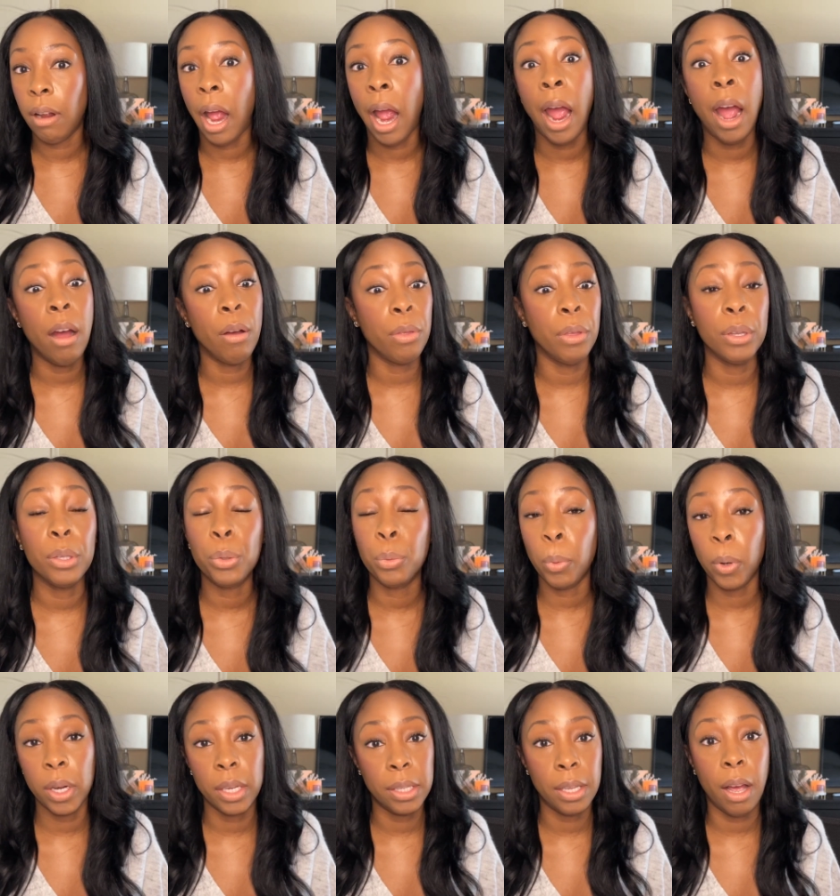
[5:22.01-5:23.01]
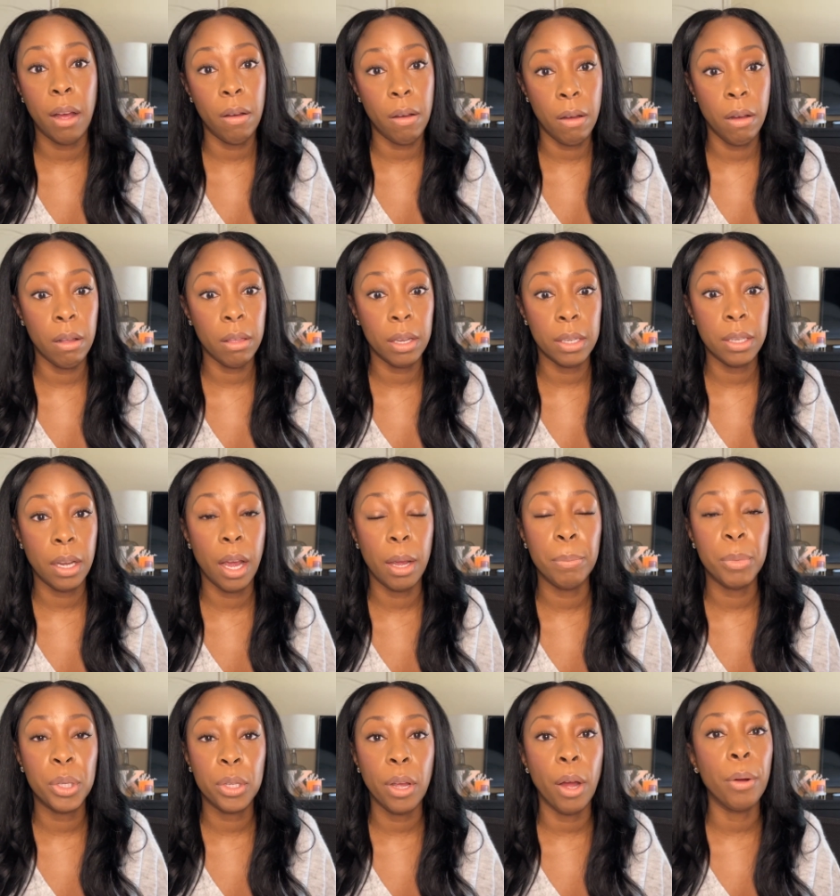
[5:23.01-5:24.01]
how this works out all the
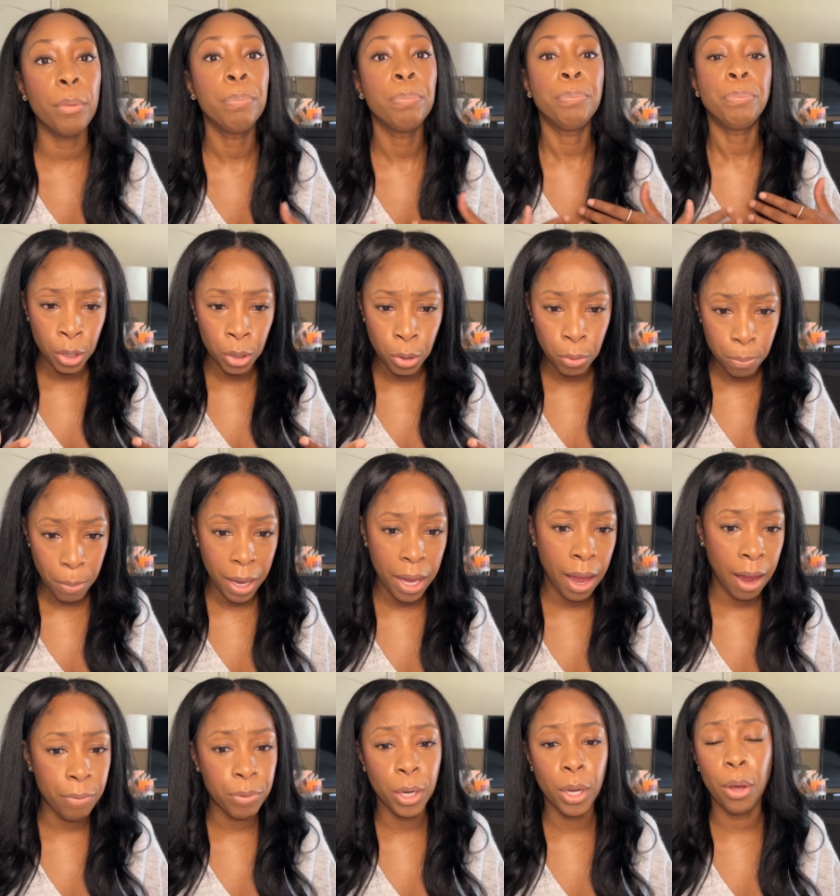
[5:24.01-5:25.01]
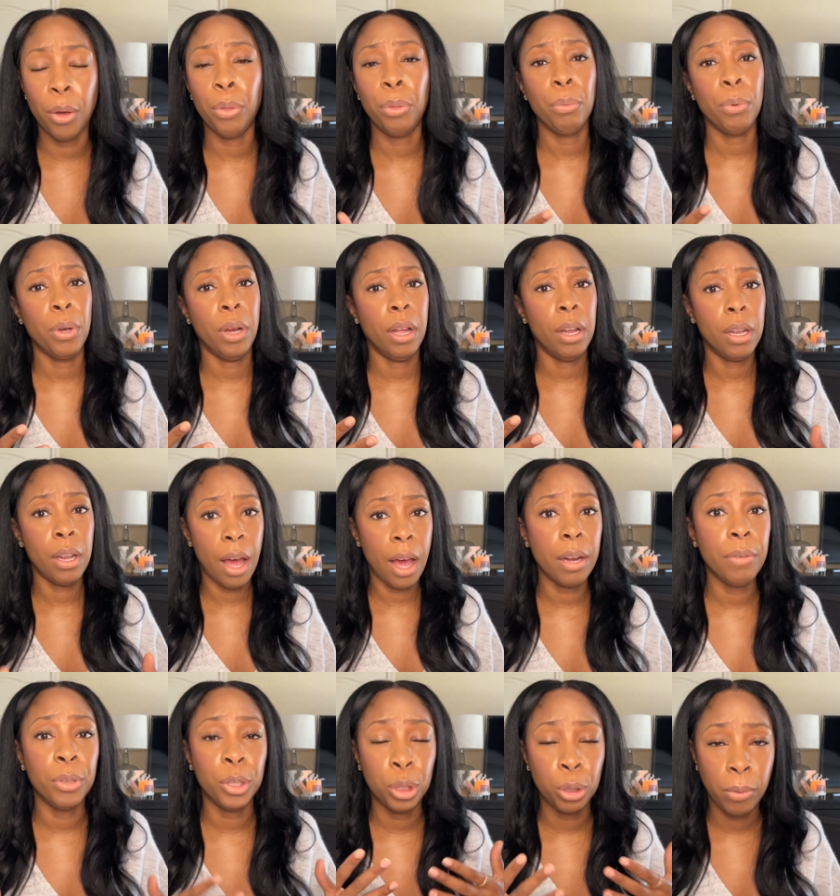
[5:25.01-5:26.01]
time so you may have to go through a lot
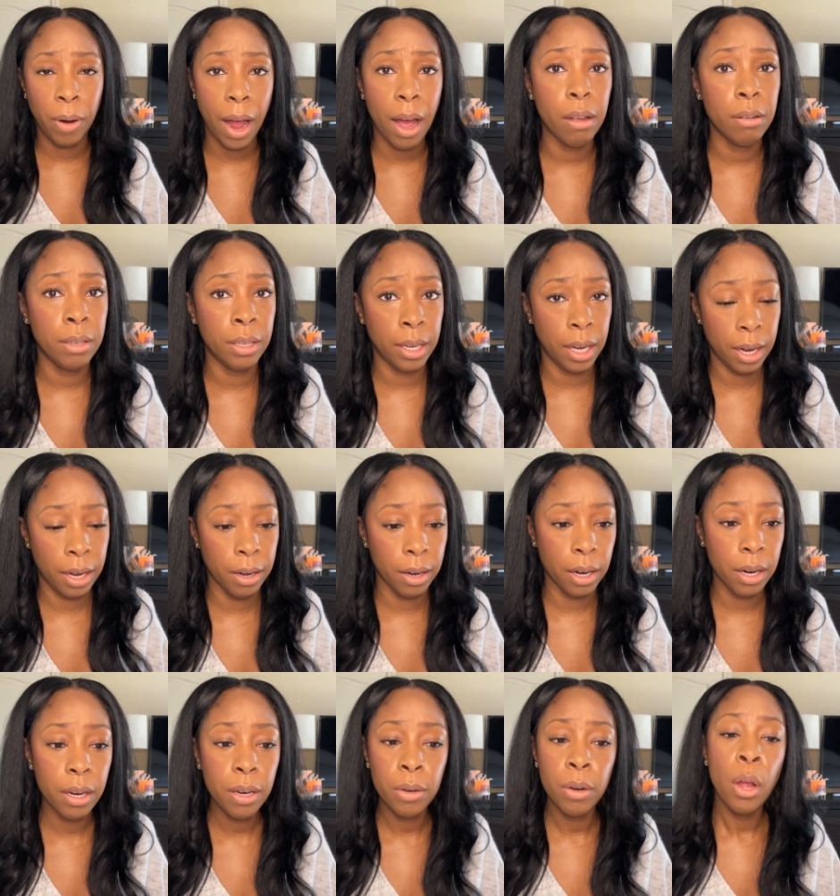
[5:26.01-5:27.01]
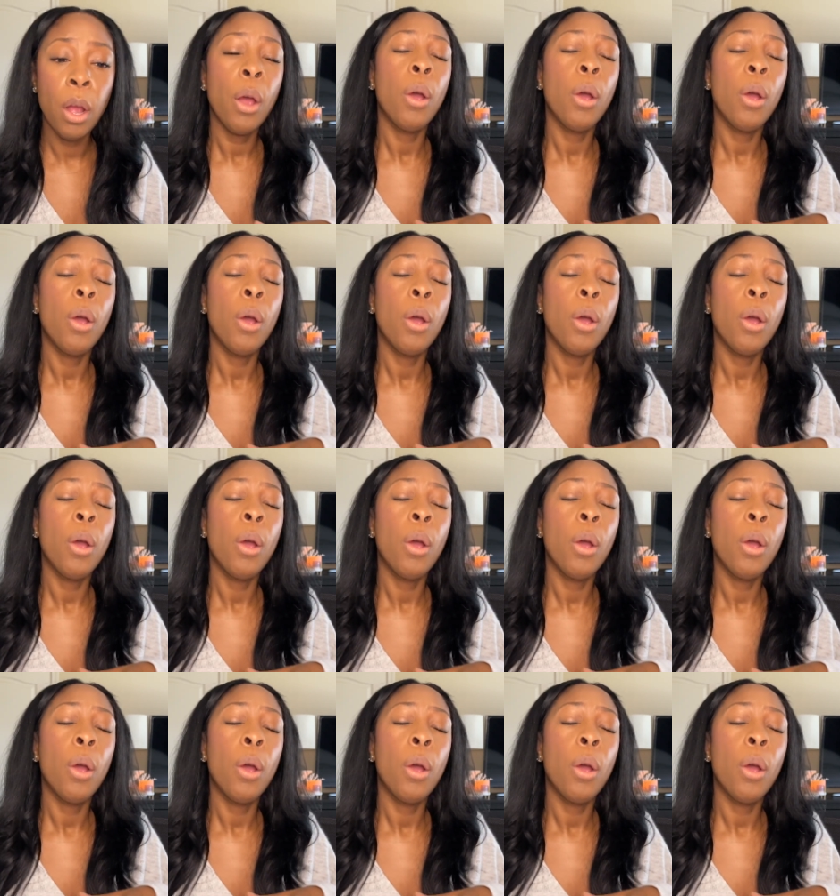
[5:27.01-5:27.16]
of trial and error